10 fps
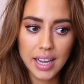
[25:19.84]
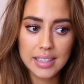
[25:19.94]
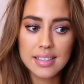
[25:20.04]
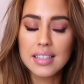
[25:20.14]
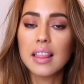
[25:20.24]

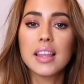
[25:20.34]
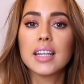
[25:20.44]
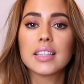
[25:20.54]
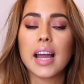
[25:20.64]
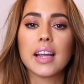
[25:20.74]
It's
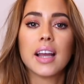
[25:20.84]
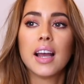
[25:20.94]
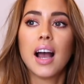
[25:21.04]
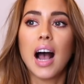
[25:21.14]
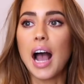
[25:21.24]
nothing like
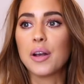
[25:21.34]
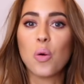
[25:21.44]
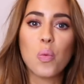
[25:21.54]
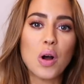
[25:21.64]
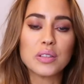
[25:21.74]
I
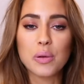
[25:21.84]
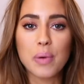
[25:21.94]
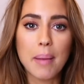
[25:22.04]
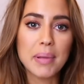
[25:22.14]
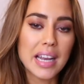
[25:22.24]
don't want
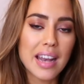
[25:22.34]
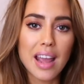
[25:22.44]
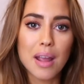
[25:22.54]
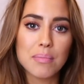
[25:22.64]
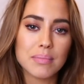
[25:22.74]
Arabic
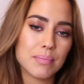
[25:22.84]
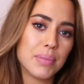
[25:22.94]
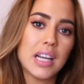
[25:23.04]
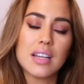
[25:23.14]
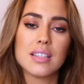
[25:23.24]
name
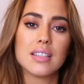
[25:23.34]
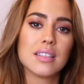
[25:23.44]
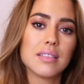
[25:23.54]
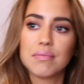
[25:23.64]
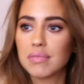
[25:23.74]

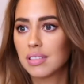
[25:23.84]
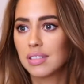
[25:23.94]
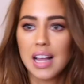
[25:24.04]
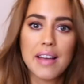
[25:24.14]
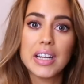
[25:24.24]
because
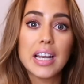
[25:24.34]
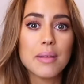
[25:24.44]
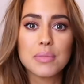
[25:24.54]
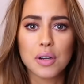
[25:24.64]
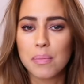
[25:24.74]
Slavic
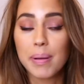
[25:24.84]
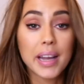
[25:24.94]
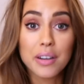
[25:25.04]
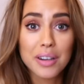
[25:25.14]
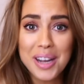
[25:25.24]
names are
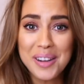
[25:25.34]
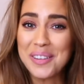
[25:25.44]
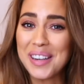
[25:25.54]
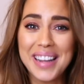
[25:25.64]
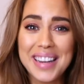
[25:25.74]
better
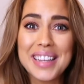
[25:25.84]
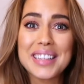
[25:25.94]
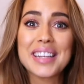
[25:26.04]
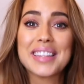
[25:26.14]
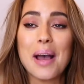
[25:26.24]
or anything
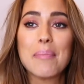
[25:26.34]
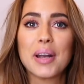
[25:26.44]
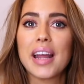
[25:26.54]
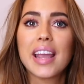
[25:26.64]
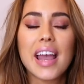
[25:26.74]
like that,
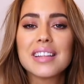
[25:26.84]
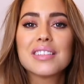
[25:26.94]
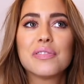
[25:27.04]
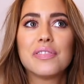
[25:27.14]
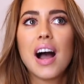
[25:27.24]
but I
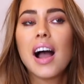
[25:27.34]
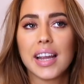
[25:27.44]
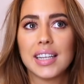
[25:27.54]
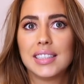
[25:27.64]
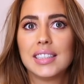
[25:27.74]
can't
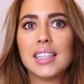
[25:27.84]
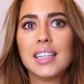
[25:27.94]
find